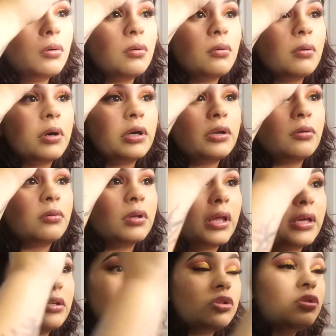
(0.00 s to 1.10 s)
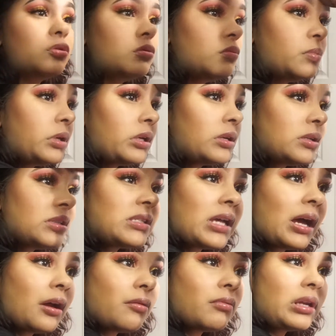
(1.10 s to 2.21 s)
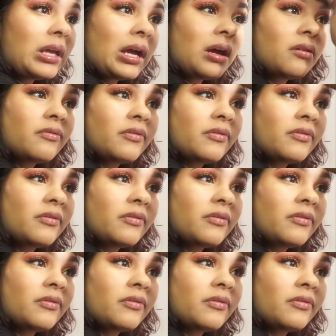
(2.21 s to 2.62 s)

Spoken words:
or I don't like to, because I already have